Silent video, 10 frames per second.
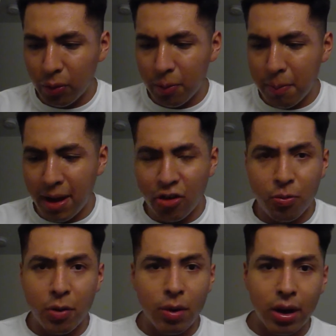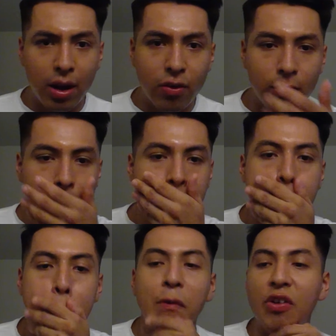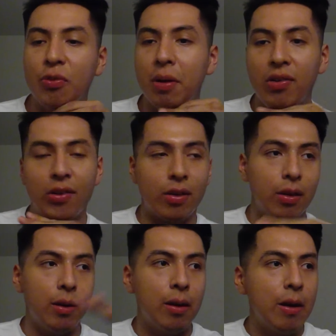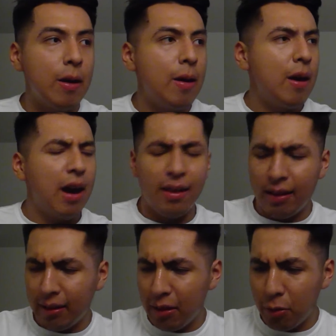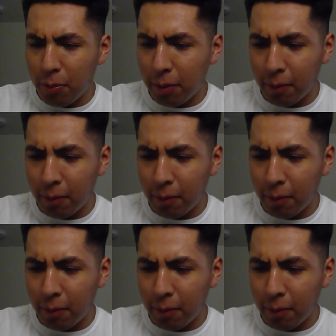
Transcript: management radiation, which basically, I think they were